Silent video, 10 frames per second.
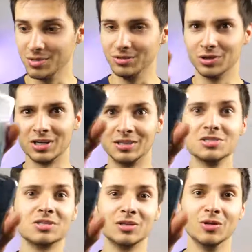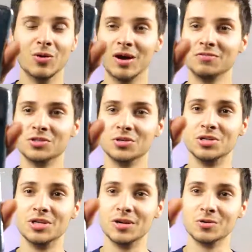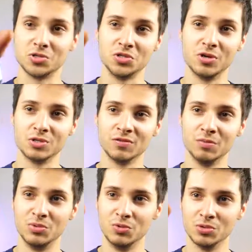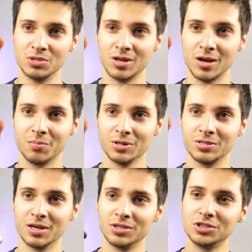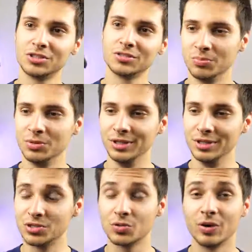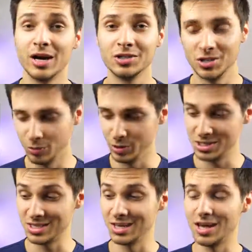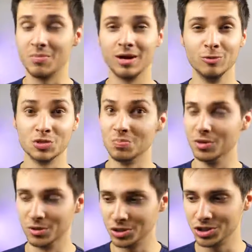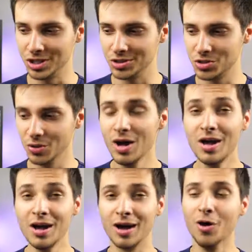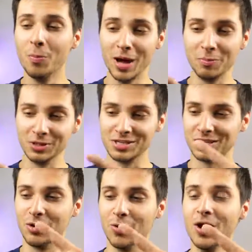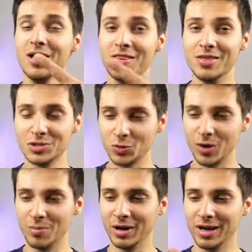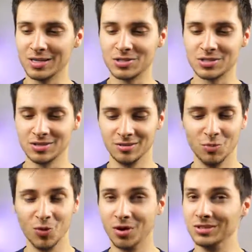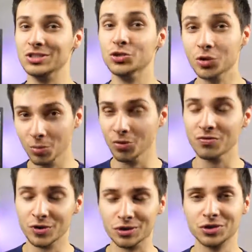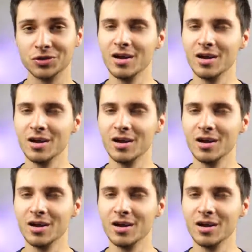I mean, look at this thing though, after years and years of abuse, the iPod Touch completely scratched. And when this thing came out, it was a mirror sheen. So I hope Apple doesn't go this way, but has a more durable version.